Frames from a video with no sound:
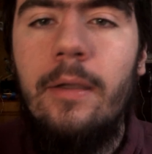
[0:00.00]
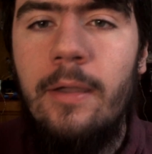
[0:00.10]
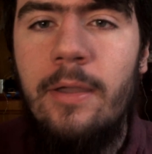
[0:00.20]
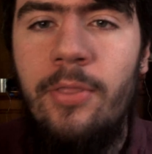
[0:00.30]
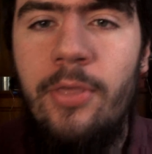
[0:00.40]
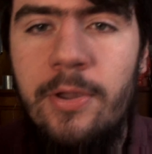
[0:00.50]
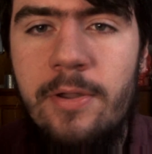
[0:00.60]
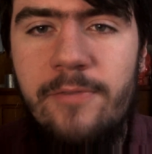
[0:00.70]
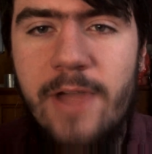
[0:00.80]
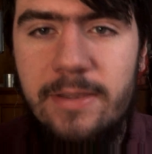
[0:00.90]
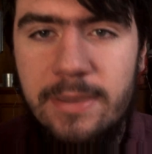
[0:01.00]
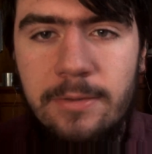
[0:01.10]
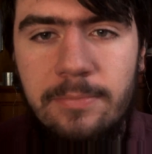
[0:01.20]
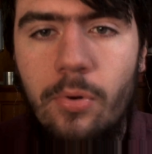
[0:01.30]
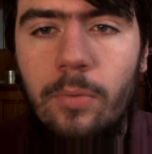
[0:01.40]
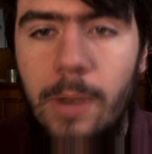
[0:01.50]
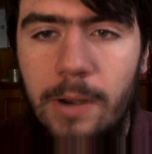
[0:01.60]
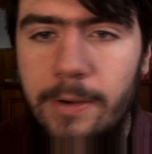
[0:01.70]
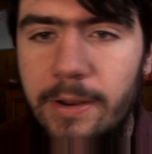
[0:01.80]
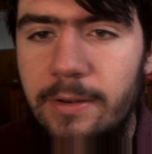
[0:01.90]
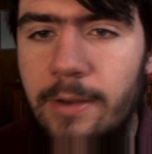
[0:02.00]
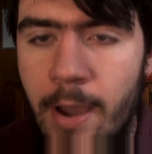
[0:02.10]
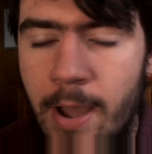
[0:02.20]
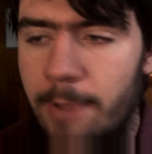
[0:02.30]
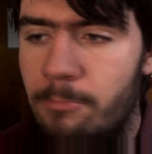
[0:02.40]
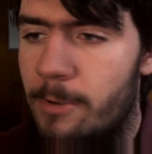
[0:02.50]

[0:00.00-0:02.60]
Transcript: can think of at this moment in time.